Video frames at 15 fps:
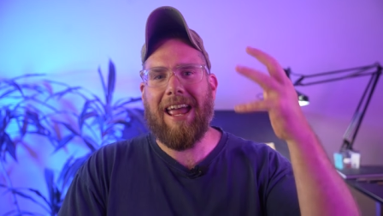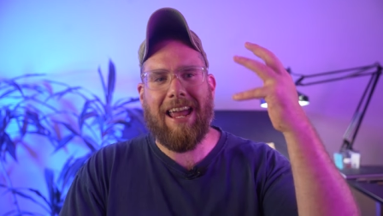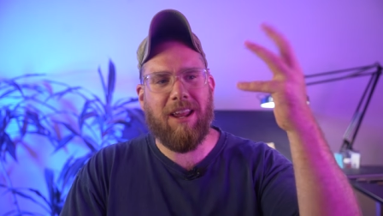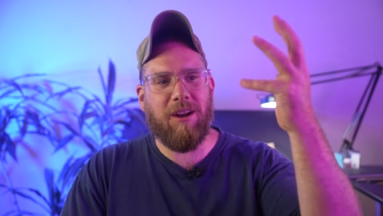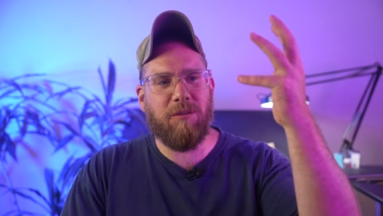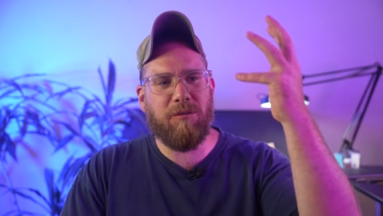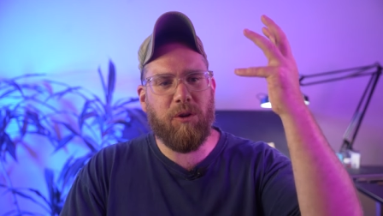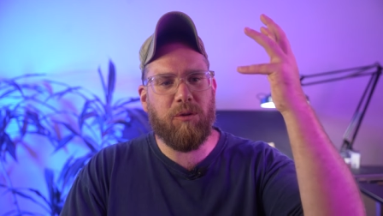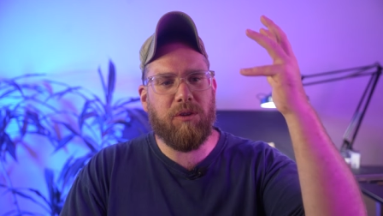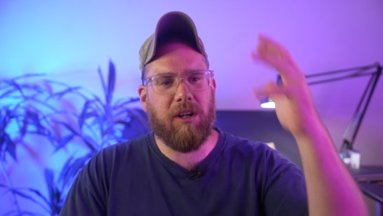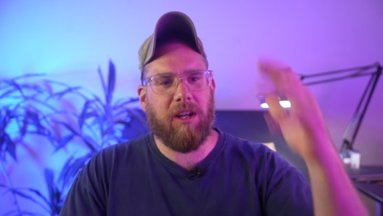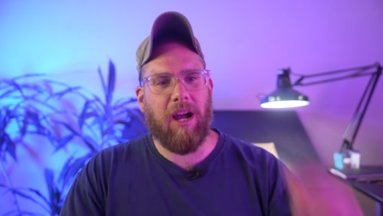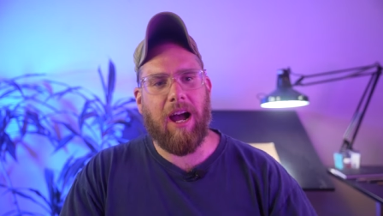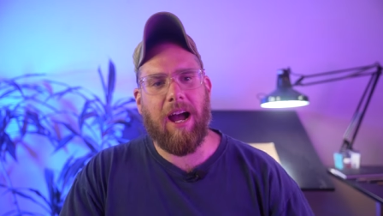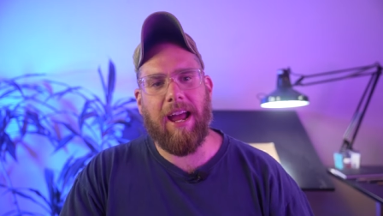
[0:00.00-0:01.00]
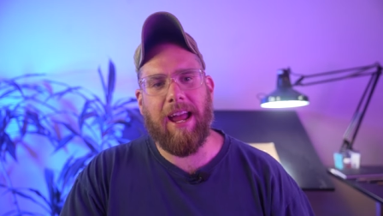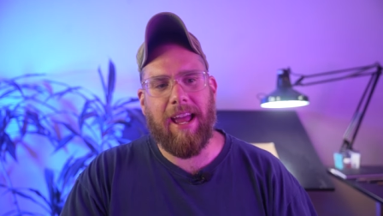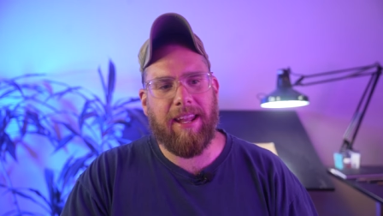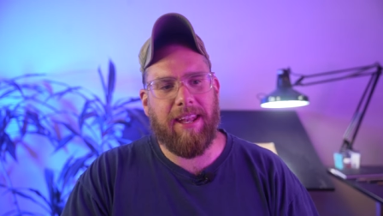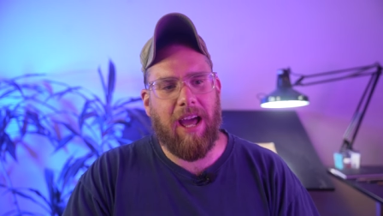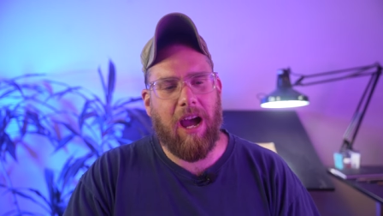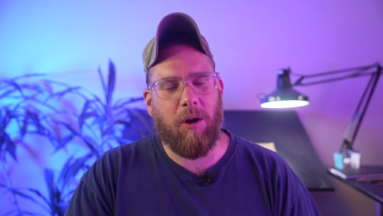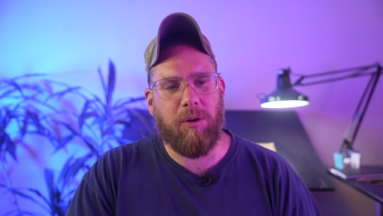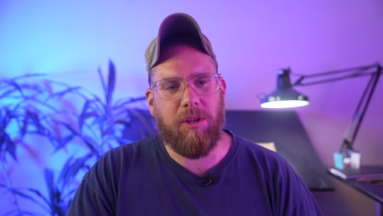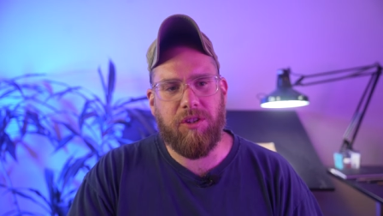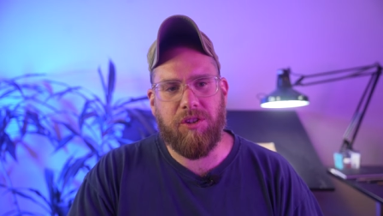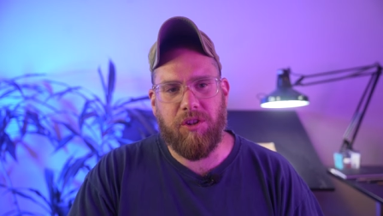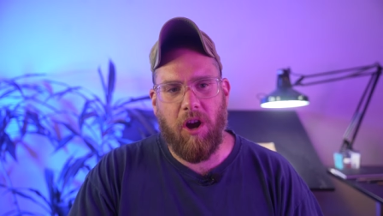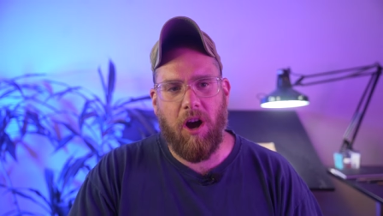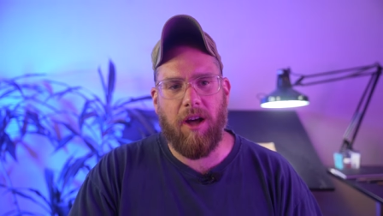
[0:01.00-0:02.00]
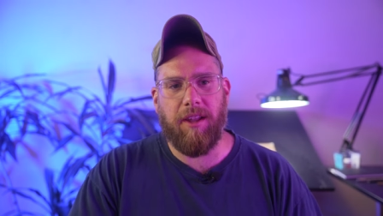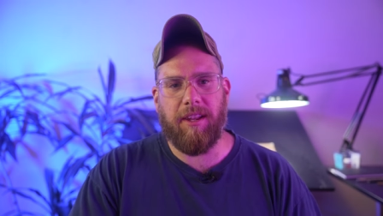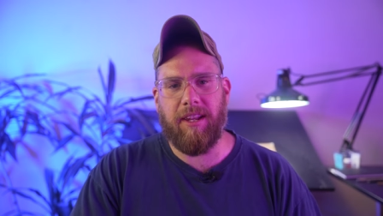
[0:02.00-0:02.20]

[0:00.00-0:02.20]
interviewed the guy, and now he's gone.